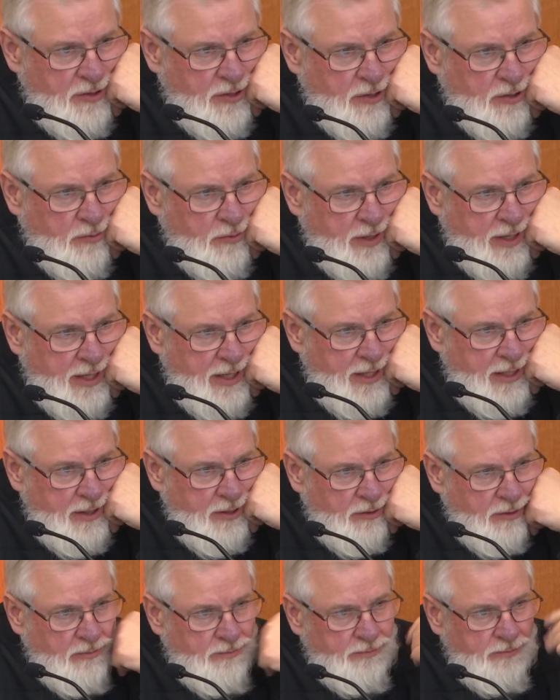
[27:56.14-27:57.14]
and
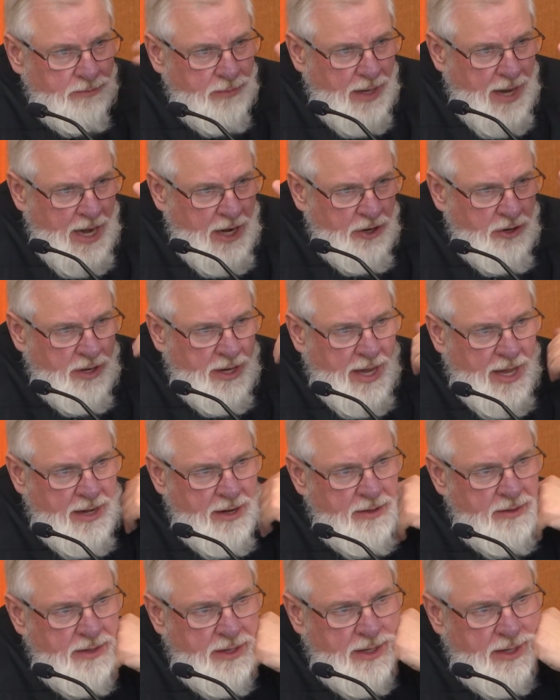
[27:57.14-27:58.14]
agreed or
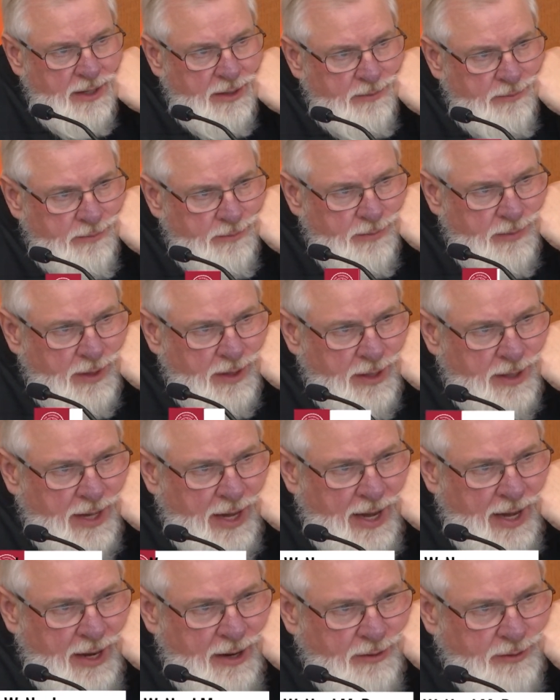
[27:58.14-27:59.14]
aggregated the
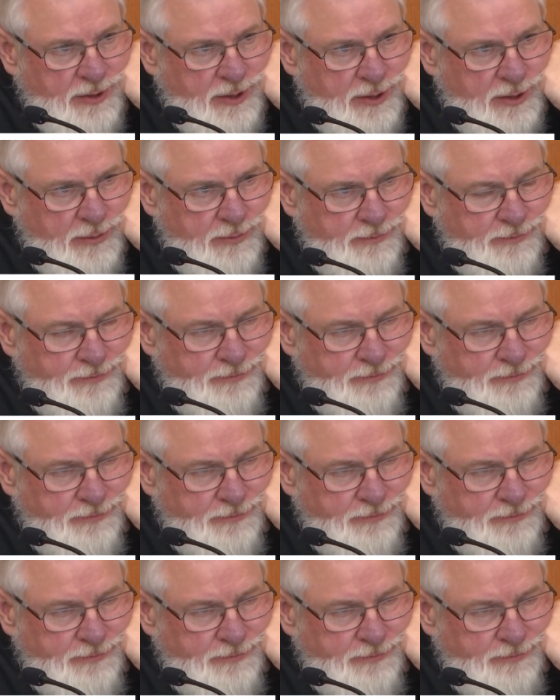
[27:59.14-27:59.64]
counts?